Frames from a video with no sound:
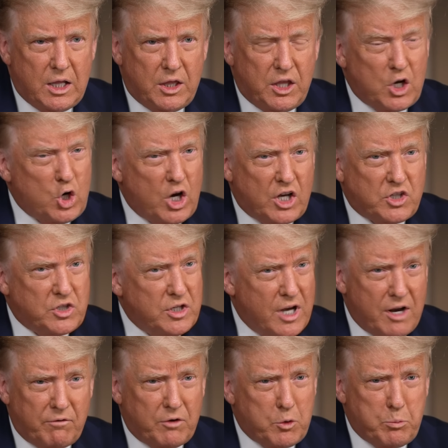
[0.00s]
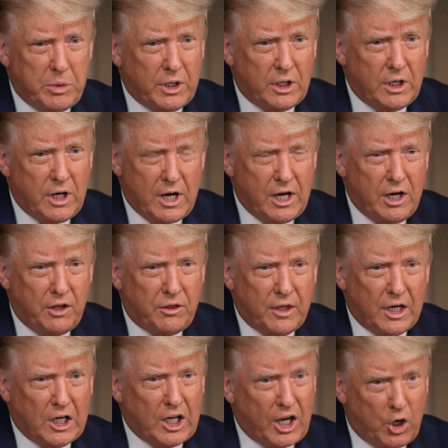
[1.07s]
There has never been
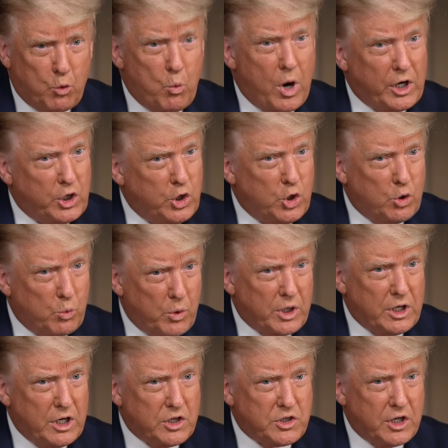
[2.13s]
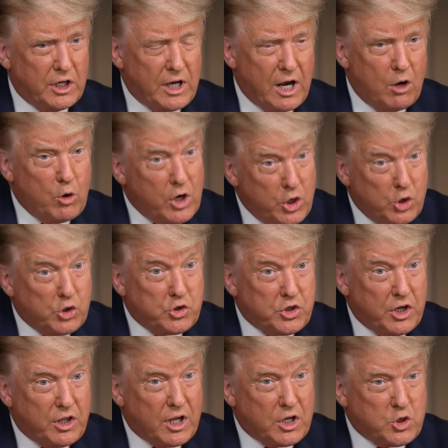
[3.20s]
anything like what you're witnessing now, and you'll
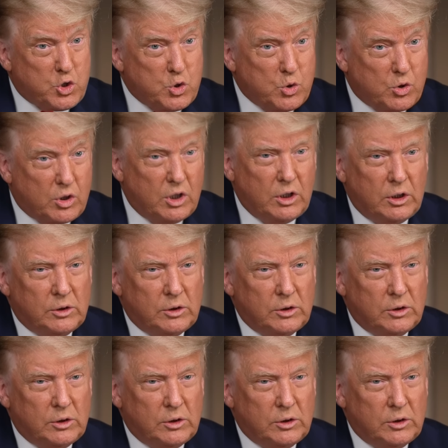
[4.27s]
see that soon.